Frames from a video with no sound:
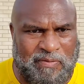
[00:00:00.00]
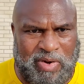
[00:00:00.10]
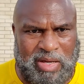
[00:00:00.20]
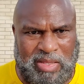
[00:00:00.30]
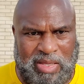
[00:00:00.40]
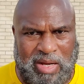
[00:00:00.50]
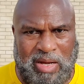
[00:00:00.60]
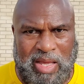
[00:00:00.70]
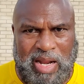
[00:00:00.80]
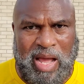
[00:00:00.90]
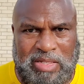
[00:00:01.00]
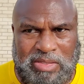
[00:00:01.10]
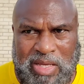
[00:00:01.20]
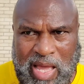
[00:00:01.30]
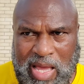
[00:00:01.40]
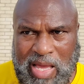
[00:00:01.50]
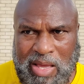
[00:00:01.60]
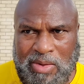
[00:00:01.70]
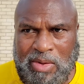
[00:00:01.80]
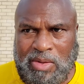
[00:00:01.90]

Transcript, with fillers: Father Yah, And I just add